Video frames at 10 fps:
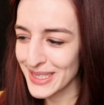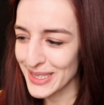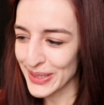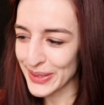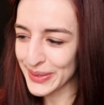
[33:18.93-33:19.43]

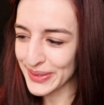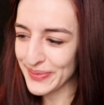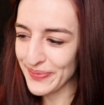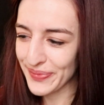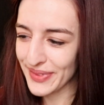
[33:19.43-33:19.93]
So
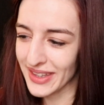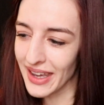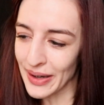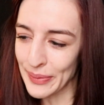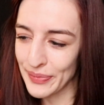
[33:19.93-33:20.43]

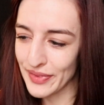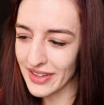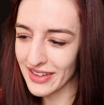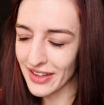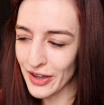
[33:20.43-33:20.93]
yeah,
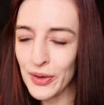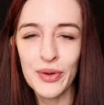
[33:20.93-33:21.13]
who